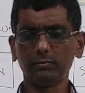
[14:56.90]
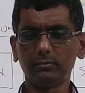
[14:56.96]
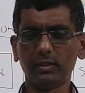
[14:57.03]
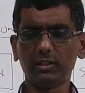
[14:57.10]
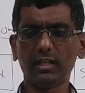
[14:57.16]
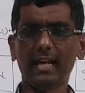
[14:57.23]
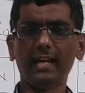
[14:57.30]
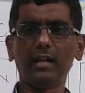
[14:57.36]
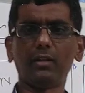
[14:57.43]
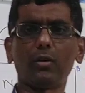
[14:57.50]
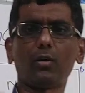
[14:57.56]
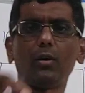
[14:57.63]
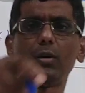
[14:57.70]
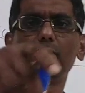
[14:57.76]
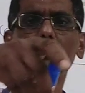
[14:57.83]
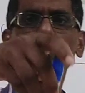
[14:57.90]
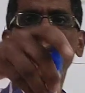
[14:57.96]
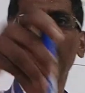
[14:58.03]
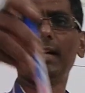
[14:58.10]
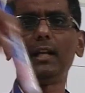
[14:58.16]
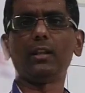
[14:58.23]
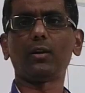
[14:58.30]
End
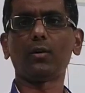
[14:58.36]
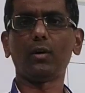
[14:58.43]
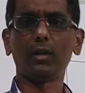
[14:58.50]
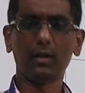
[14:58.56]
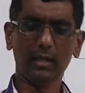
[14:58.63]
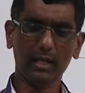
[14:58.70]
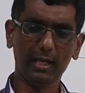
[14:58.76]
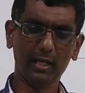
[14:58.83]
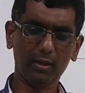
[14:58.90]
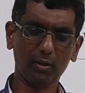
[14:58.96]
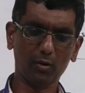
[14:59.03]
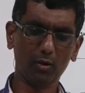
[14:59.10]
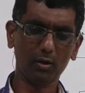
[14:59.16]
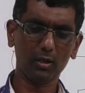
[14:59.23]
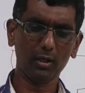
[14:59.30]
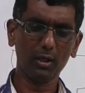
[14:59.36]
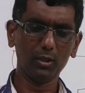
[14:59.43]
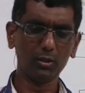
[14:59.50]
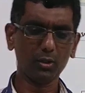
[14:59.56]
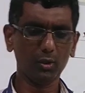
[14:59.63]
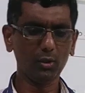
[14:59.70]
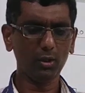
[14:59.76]
of the coil.
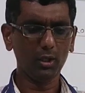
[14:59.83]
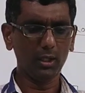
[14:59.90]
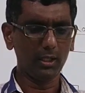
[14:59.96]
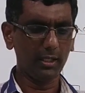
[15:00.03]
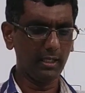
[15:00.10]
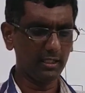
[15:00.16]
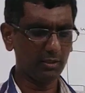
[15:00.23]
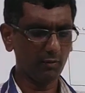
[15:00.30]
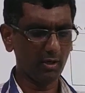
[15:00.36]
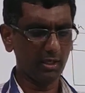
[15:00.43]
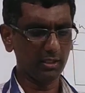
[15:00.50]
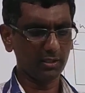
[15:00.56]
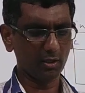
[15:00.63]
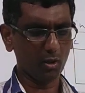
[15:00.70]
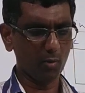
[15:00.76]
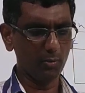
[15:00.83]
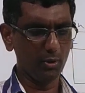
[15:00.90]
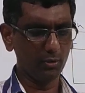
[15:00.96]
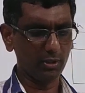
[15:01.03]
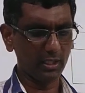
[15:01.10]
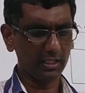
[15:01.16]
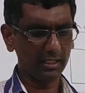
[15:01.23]
So this one is a
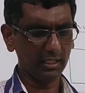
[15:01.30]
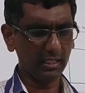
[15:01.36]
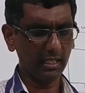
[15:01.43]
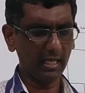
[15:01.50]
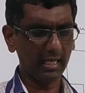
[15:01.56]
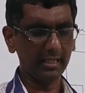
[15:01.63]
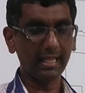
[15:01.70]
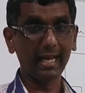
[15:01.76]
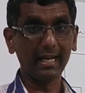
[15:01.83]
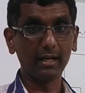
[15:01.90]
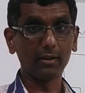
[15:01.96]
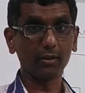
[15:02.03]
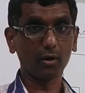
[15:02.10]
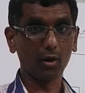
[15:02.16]
commutator, and the end of the